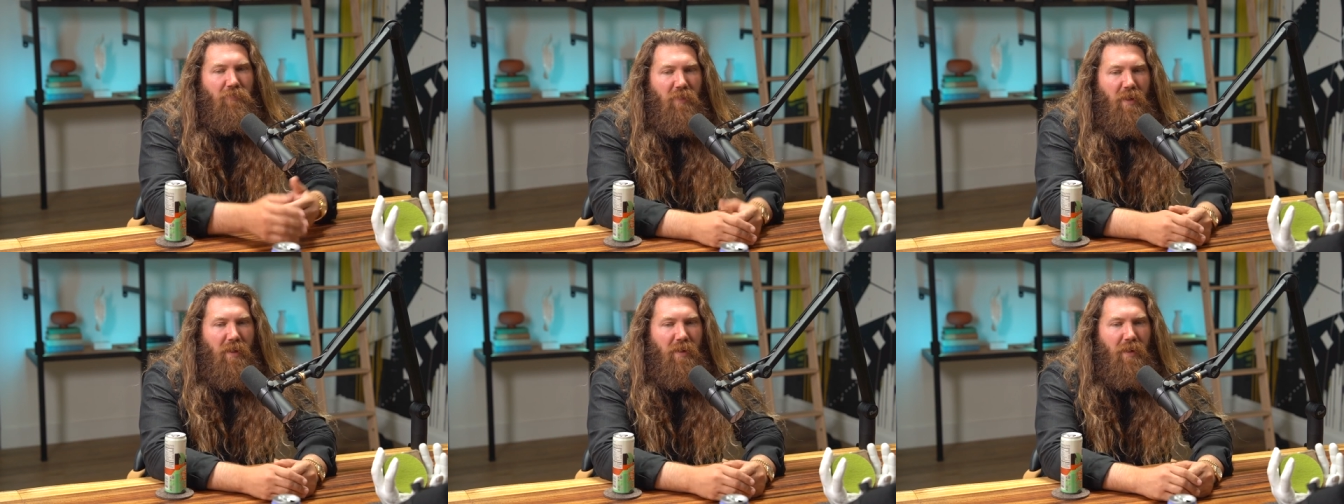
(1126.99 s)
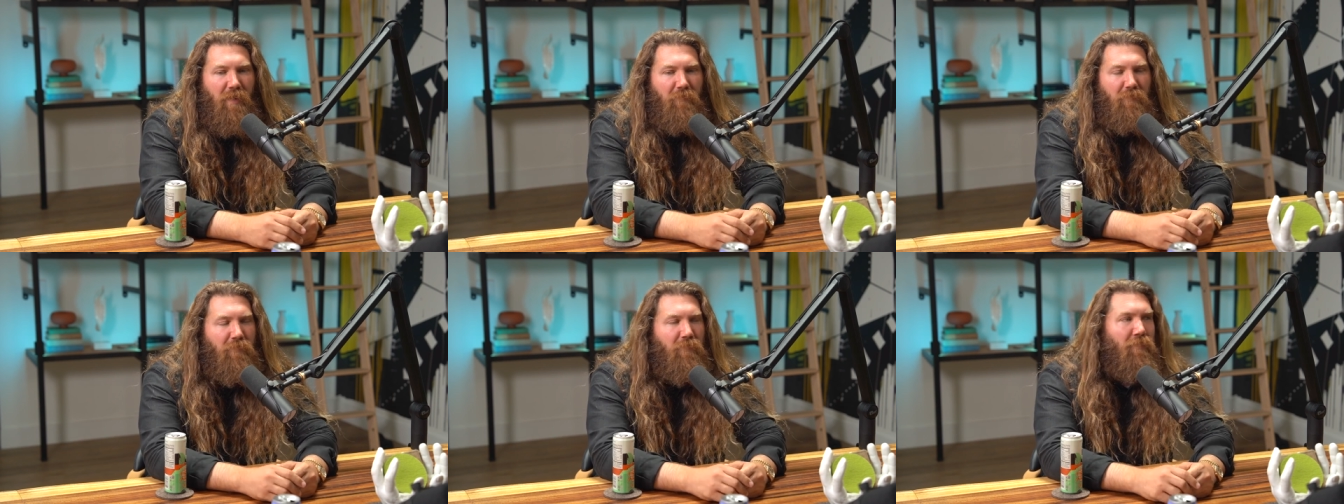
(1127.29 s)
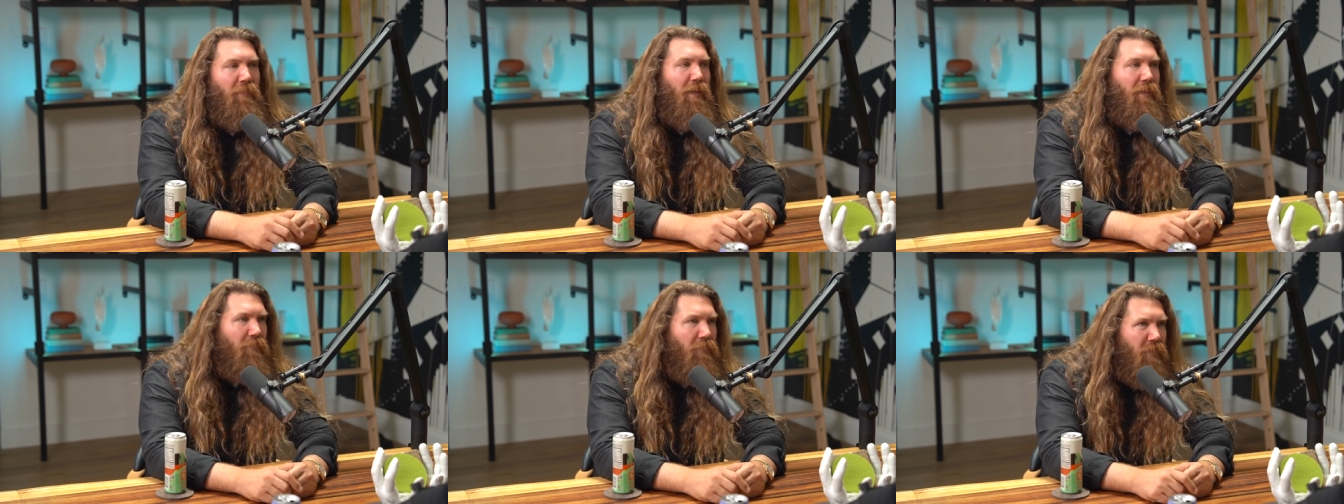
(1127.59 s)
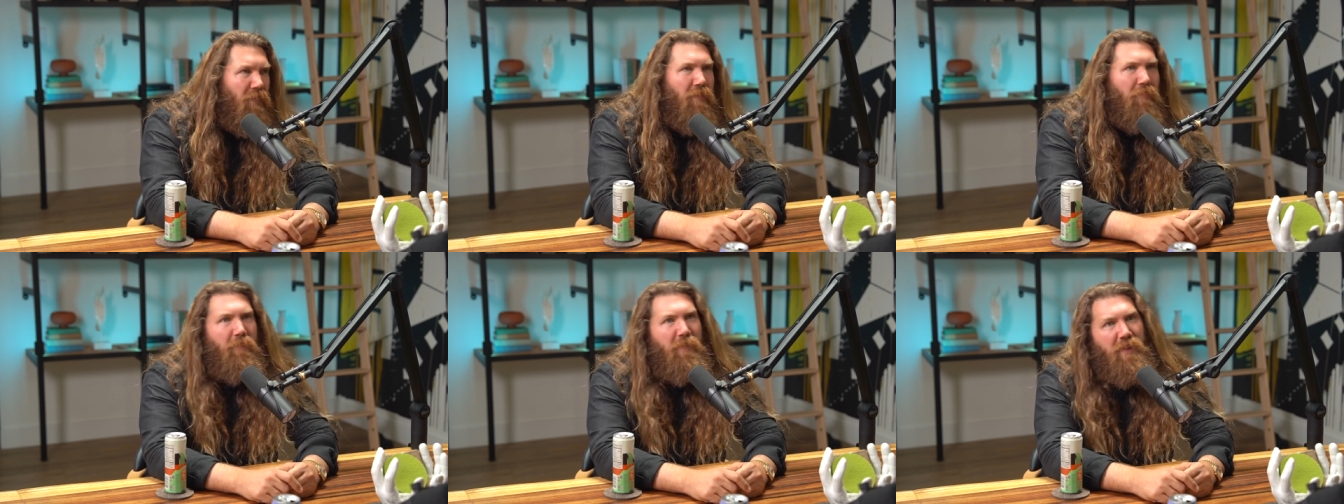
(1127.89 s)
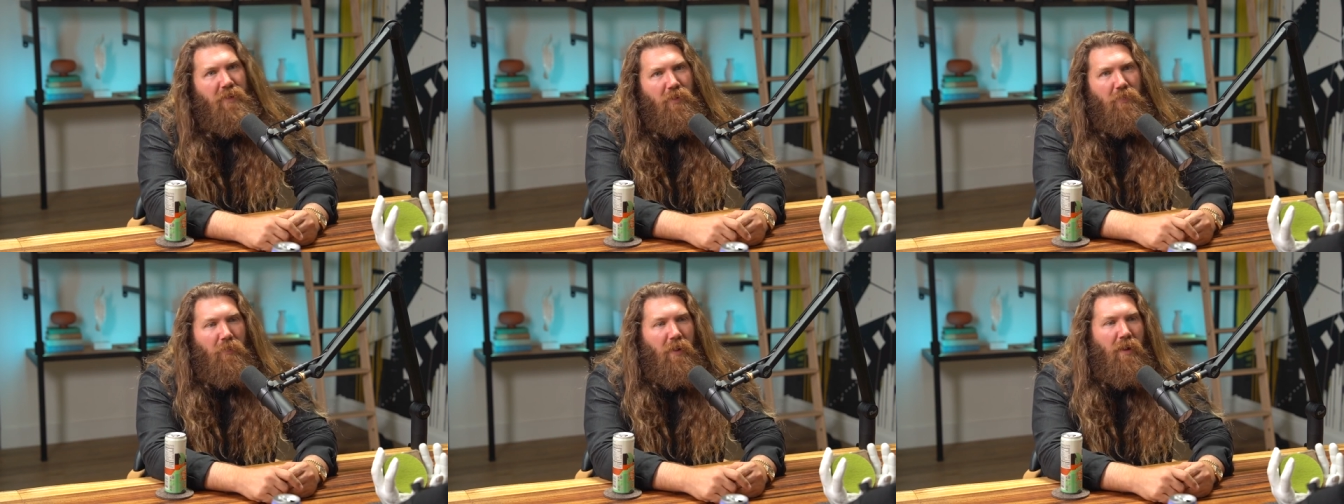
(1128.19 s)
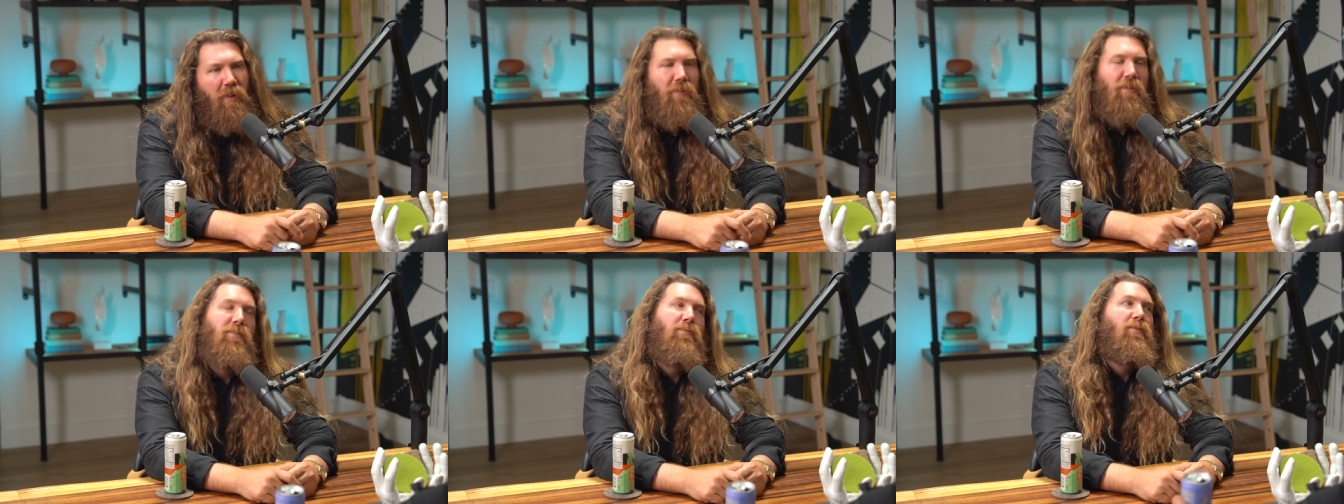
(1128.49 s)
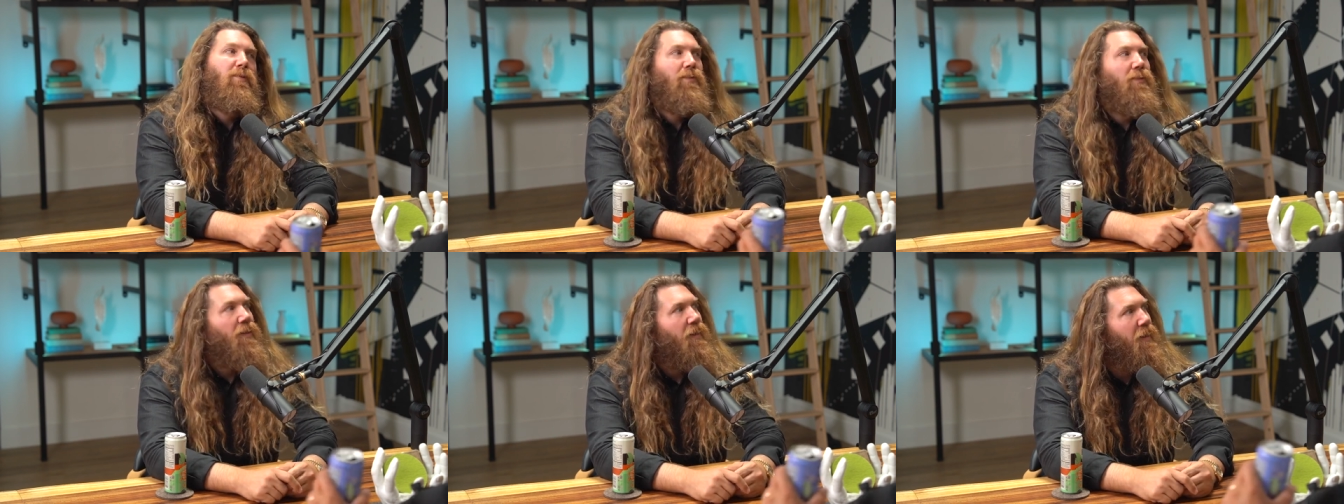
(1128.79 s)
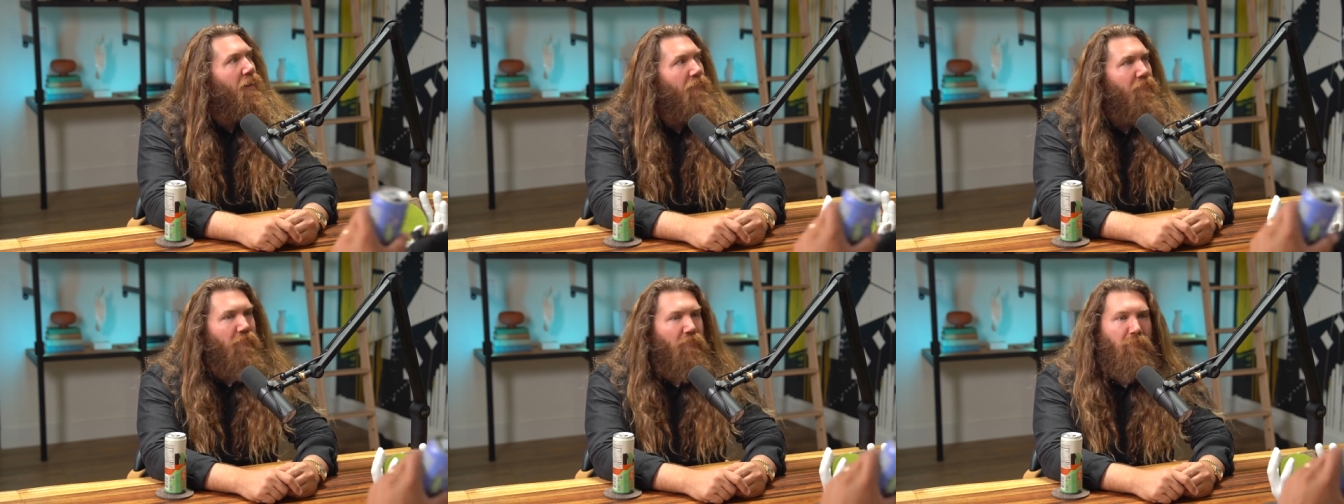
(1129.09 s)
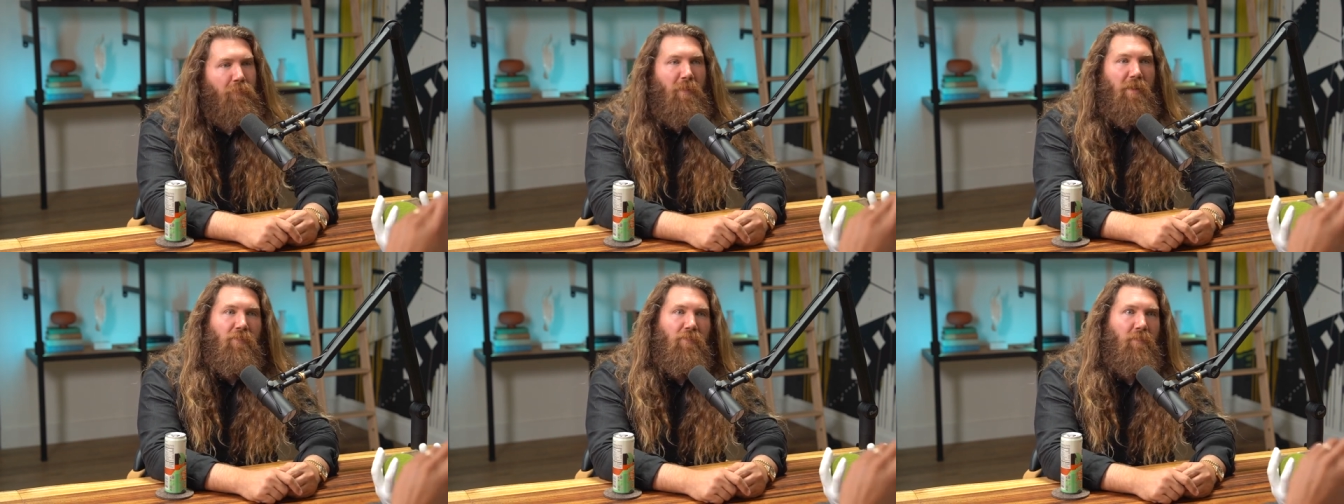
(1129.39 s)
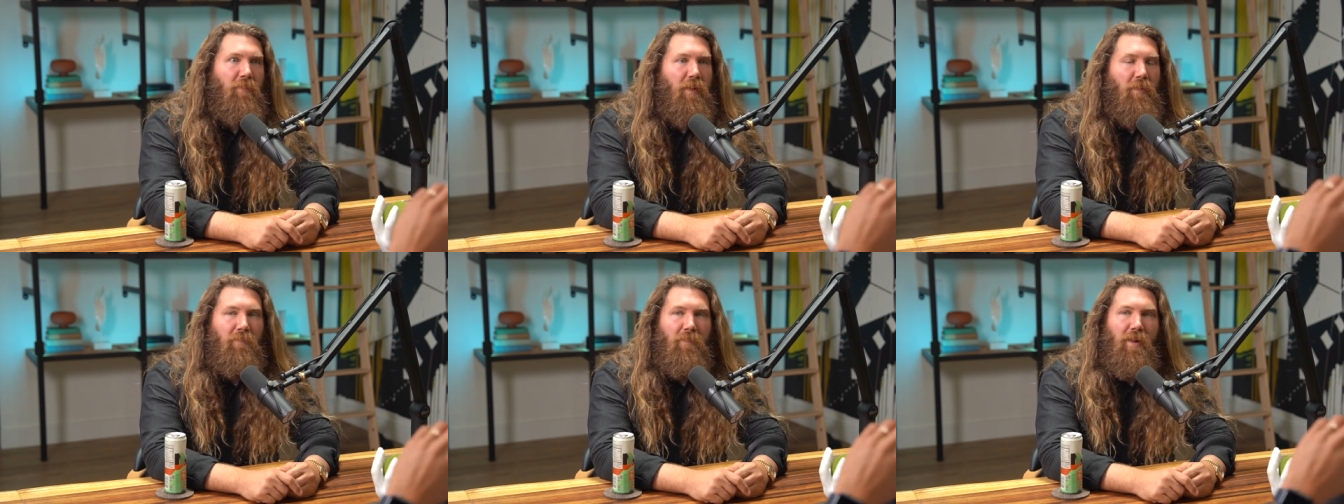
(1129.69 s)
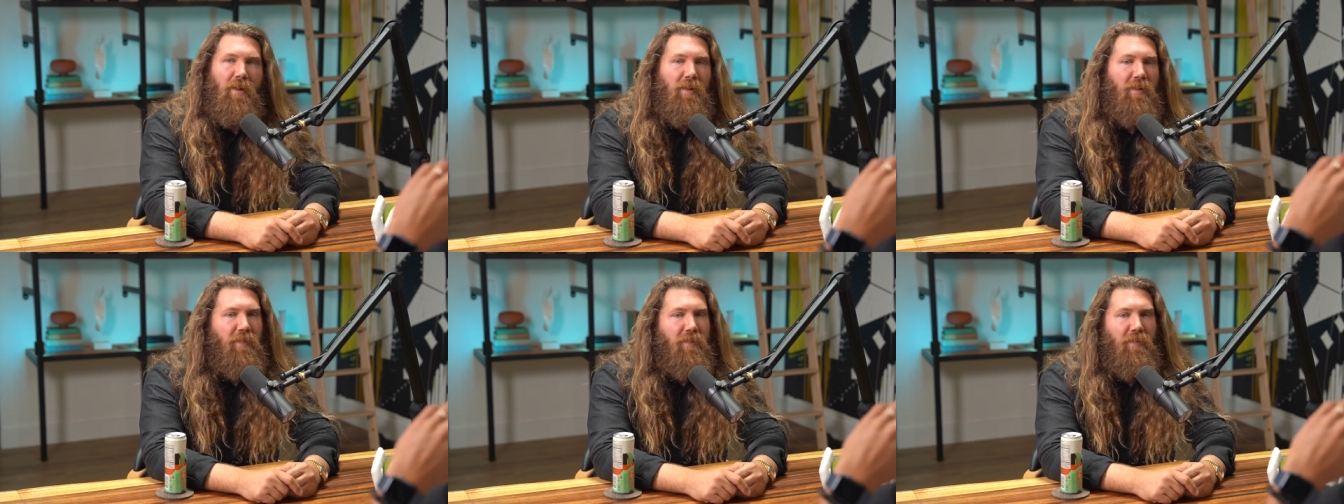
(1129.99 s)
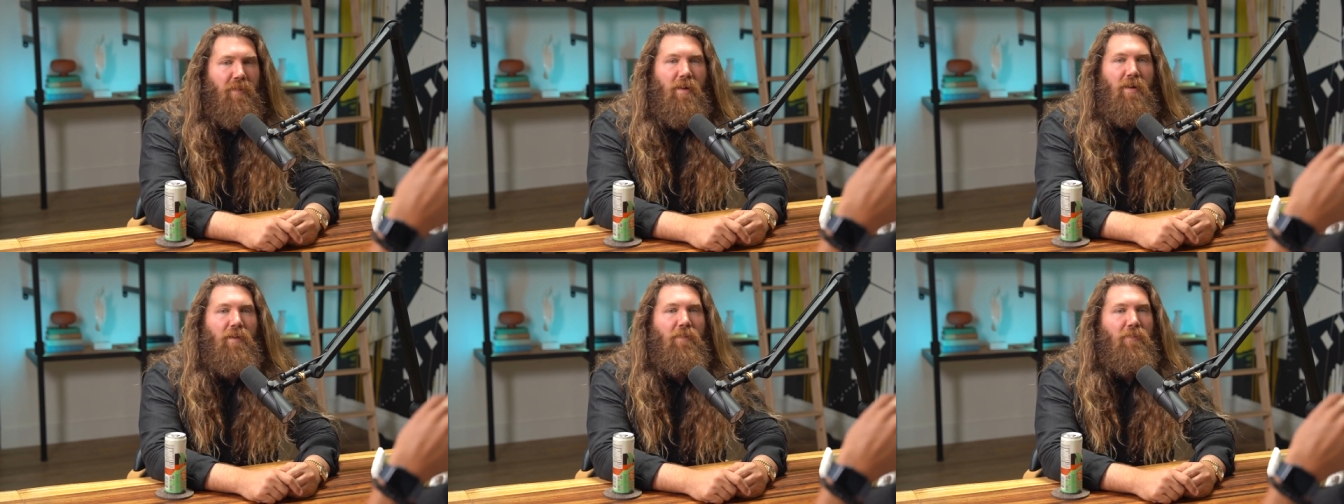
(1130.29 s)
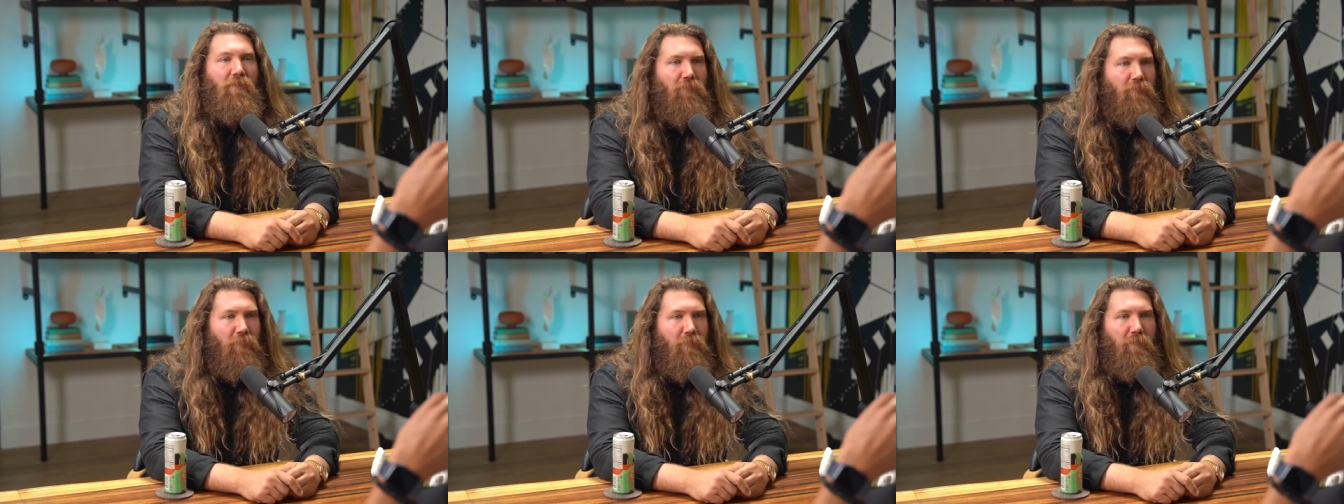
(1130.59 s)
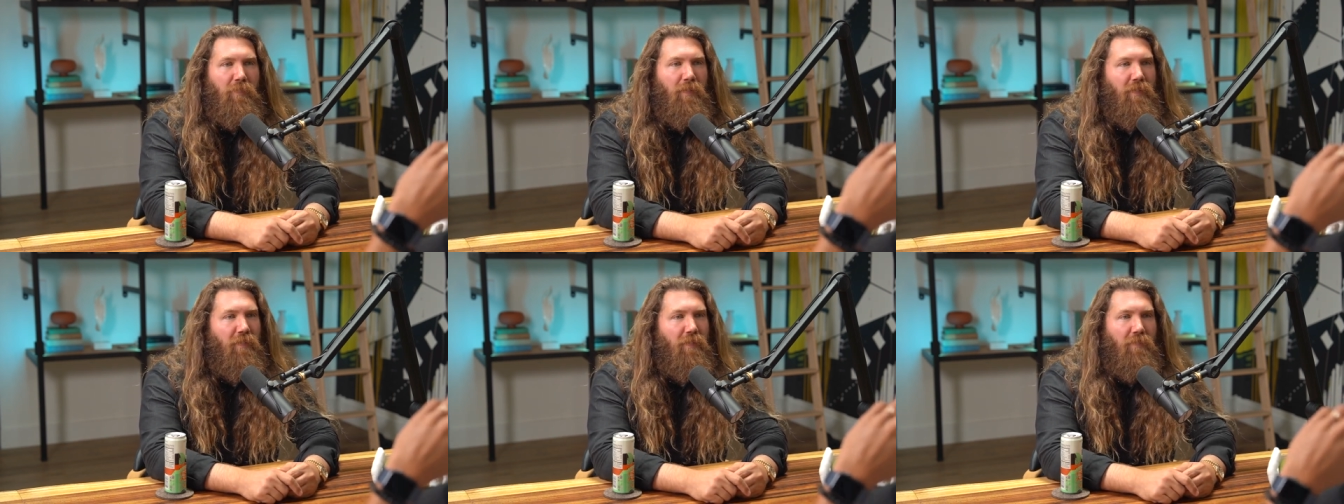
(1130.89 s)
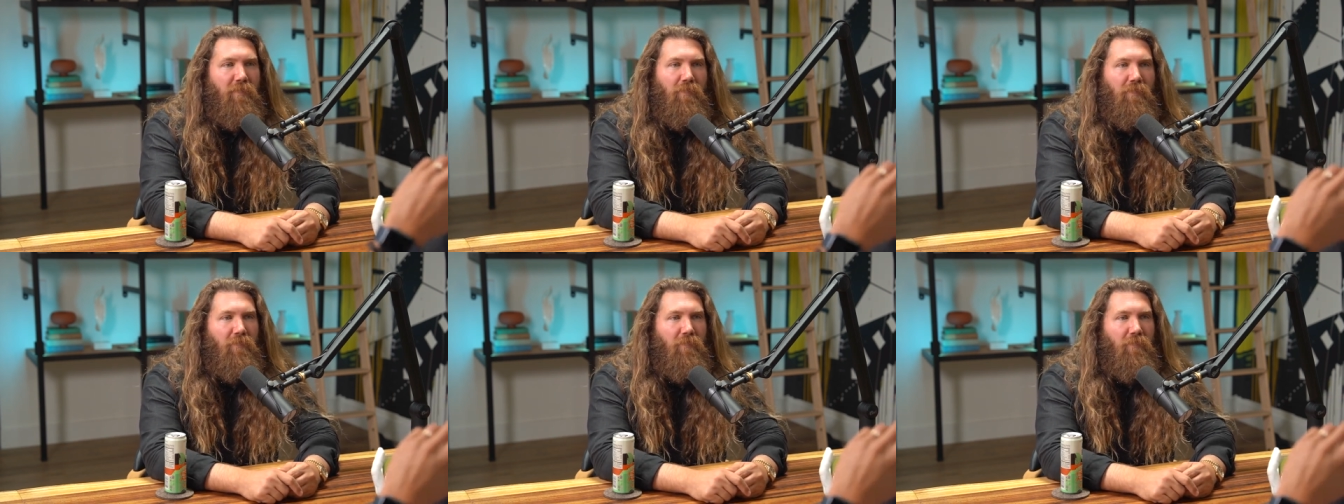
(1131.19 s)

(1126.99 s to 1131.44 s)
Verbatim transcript: And I'm like, look, peeking around, and we're looking at this space. I'm like, my God, this would be